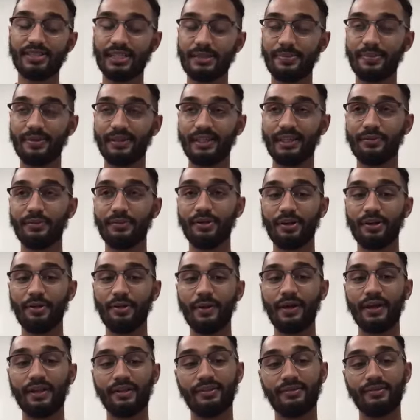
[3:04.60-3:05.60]
typically walk
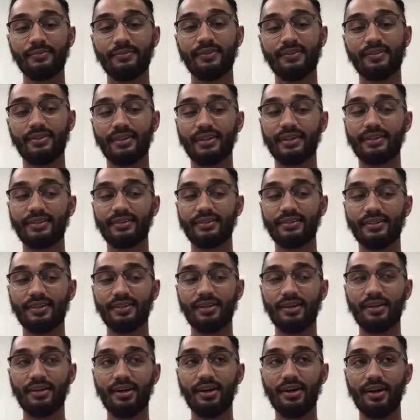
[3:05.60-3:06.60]
away with like
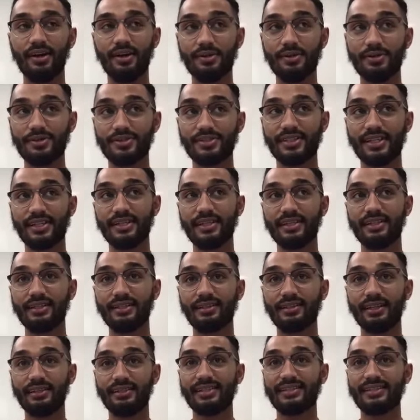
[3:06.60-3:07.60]
understanding
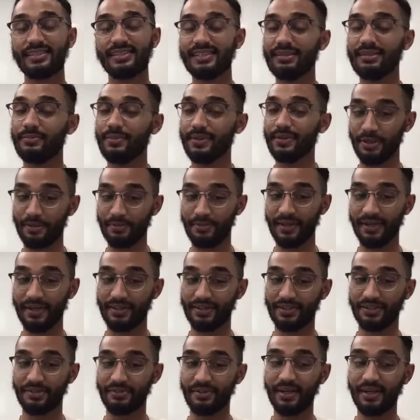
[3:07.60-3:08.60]
like they see the bigger
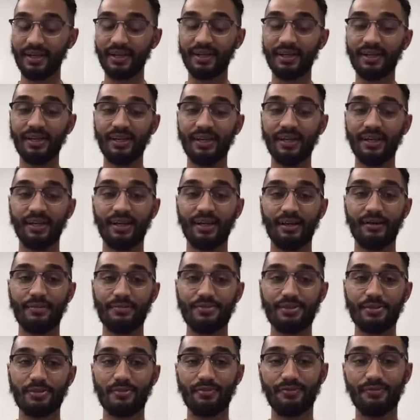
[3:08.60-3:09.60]
picture right um,
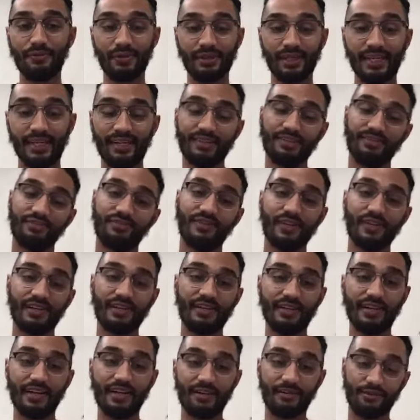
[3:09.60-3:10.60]
so before they had this very
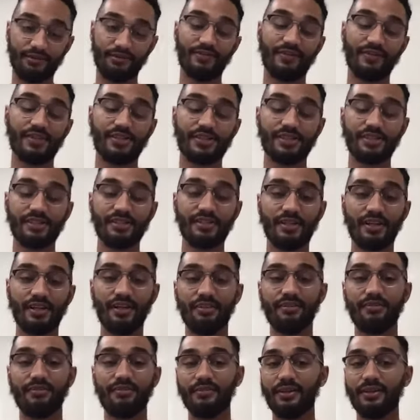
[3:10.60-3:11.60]
narrow vision
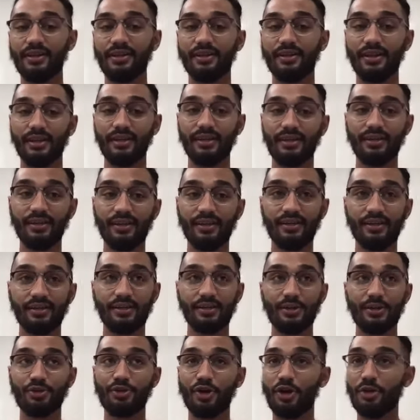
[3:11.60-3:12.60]
of what like
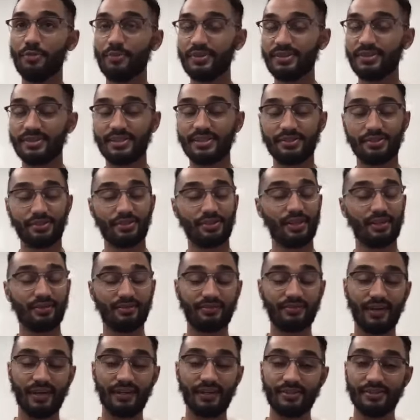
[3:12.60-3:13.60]
youth homelessness or gun
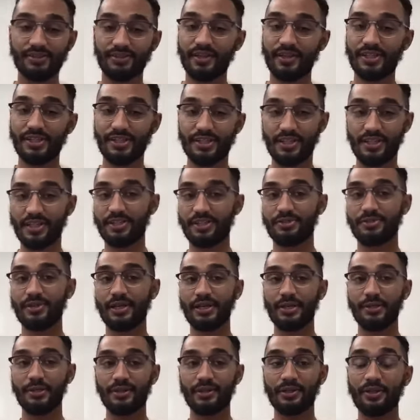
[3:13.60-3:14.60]
violence or educational
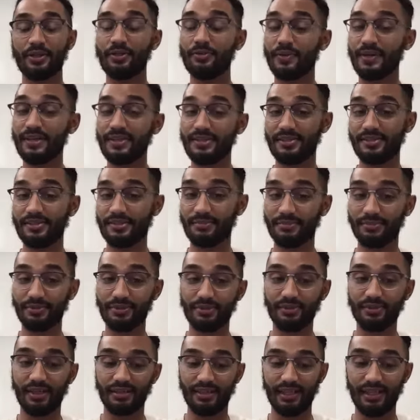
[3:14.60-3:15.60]
equity or racism
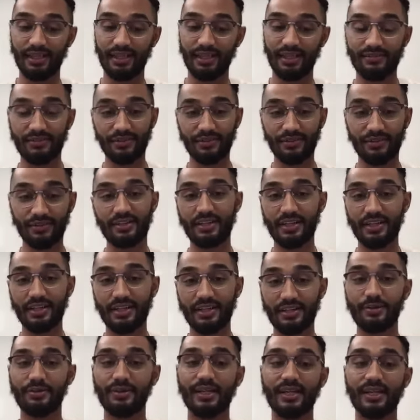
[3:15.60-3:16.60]
looked like they had this very
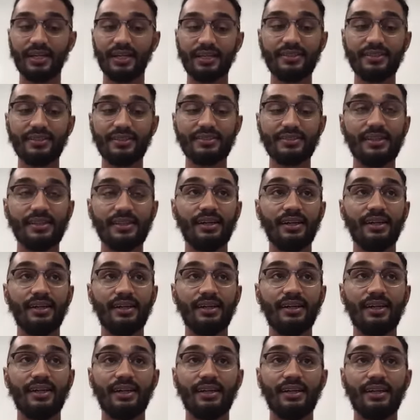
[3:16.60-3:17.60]
narrow lens
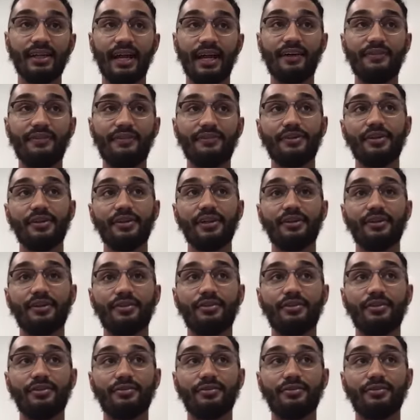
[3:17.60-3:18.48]
and like after like